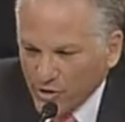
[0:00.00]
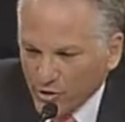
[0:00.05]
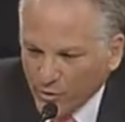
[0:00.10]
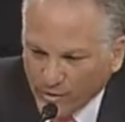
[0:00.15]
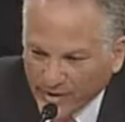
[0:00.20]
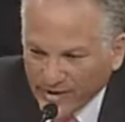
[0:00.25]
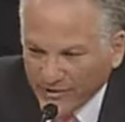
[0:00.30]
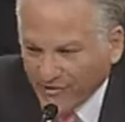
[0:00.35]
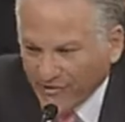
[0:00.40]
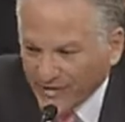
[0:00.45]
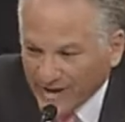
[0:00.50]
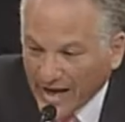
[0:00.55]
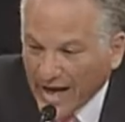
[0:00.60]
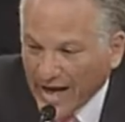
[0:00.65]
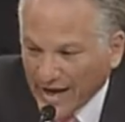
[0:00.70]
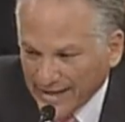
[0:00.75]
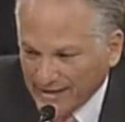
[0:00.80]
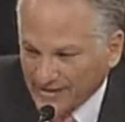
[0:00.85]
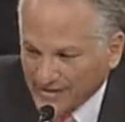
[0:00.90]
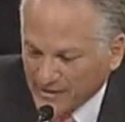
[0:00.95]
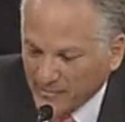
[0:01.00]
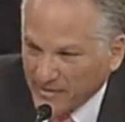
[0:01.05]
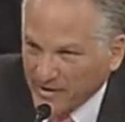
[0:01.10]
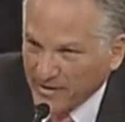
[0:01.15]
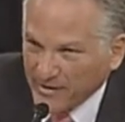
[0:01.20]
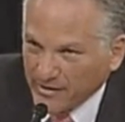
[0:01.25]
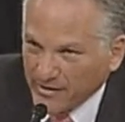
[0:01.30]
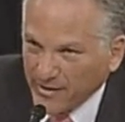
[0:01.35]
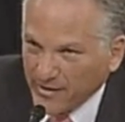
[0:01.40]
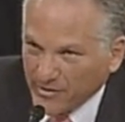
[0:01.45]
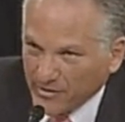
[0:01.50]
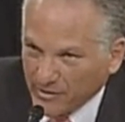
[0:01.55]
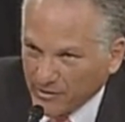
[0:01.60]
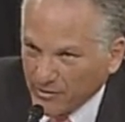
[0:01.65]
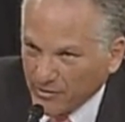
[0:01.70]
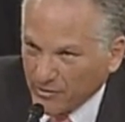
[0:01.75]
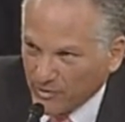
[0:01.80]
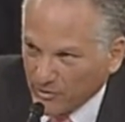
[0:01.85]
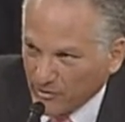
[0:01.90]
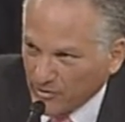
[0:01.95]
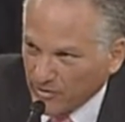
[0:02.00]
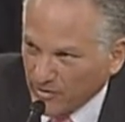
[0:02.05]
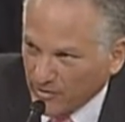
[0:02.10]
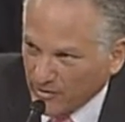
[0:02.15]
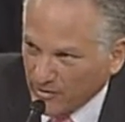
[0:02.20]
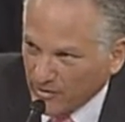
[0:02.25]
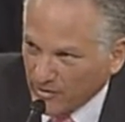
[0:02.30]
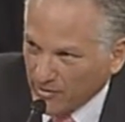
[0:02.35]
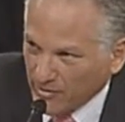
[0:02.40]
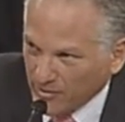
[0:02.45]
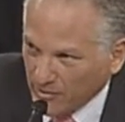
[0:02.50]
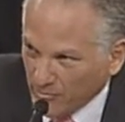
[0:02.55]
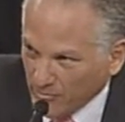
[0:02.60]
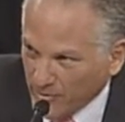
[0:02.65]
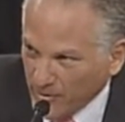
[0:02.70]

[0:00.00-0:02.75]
no if not. I mean, the